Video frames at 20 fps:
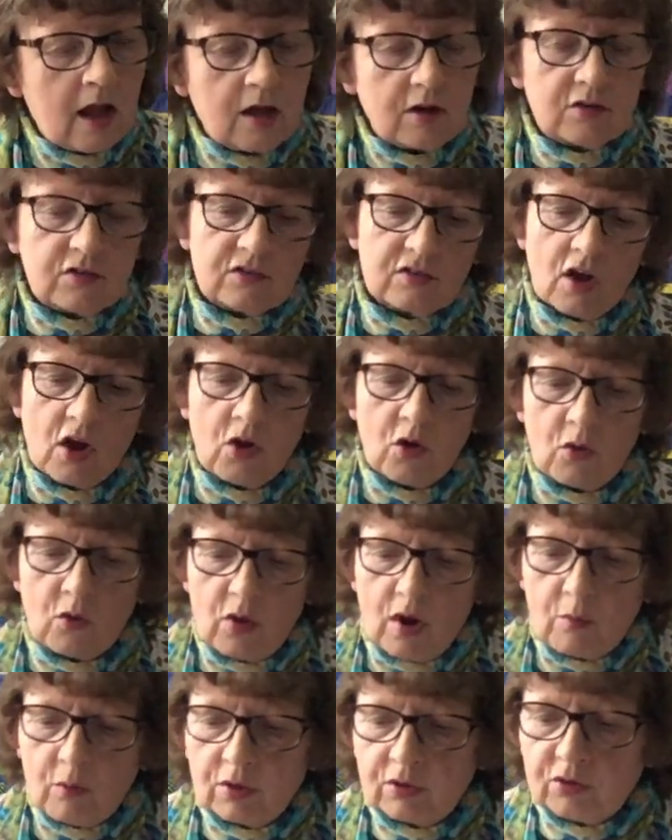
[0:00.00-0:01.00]
So,
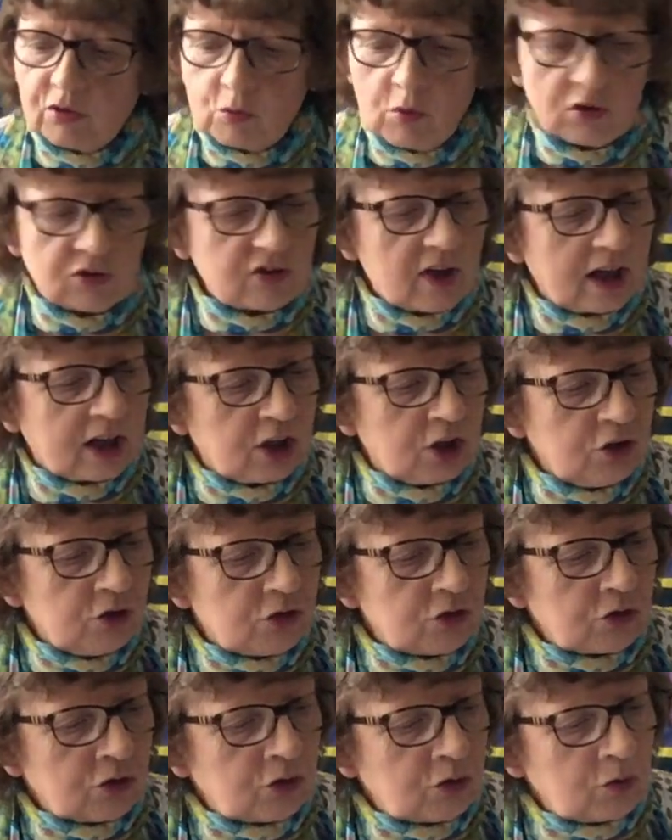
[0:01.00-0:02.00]
I wonder what I can
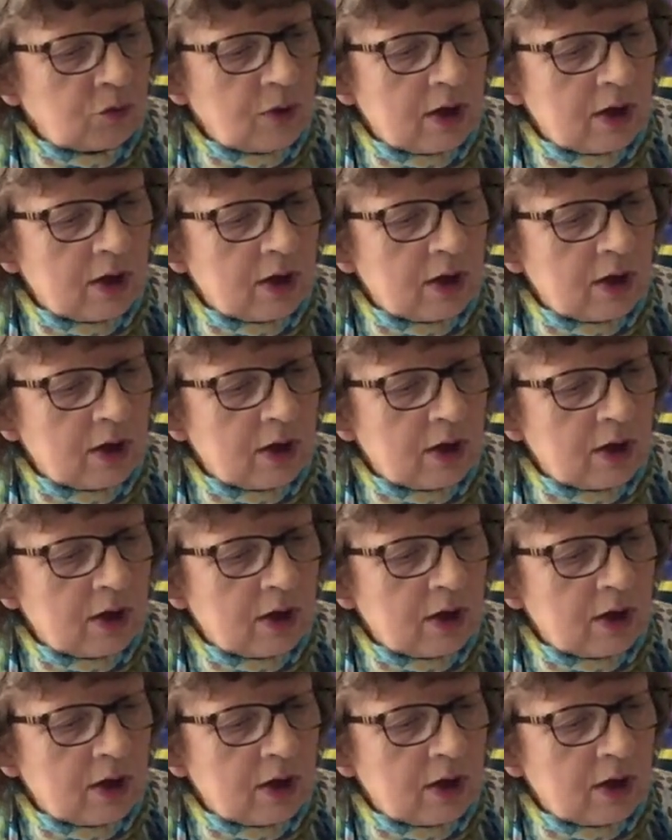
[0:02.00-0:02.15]
do.